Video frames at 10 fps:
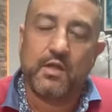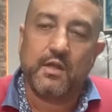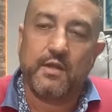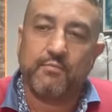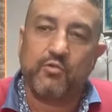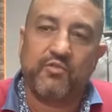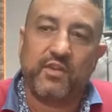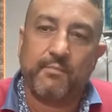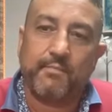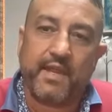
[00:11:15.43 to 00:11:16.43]
and
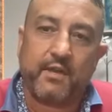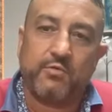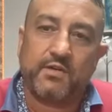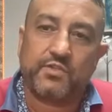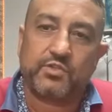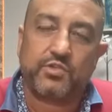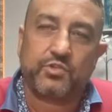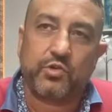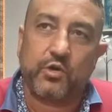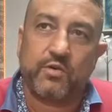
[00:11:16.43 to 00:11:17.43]
moving backwards
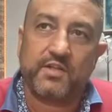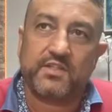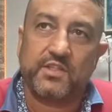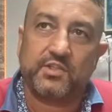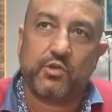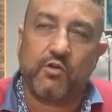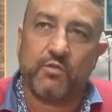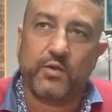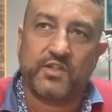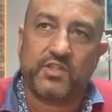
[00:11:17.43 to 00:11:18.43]
towards his
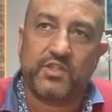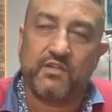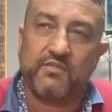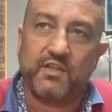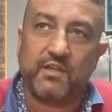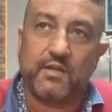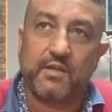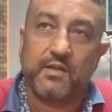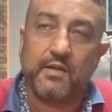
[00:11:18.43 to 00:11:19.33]
overachieving